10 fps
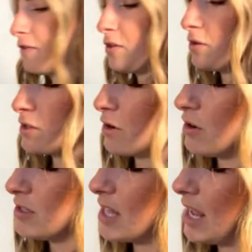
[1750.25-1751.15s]
for those
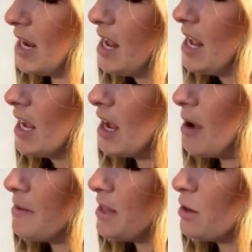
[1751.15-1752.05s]
girls that
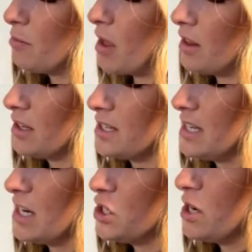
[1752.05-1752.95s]
come in, their blonde looks
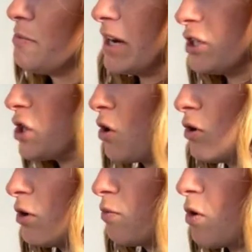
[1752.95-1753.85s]
dingy, but a
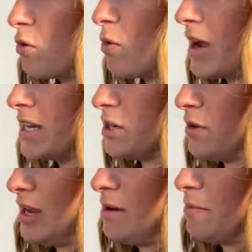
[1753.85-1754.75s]
toner won't quite do it.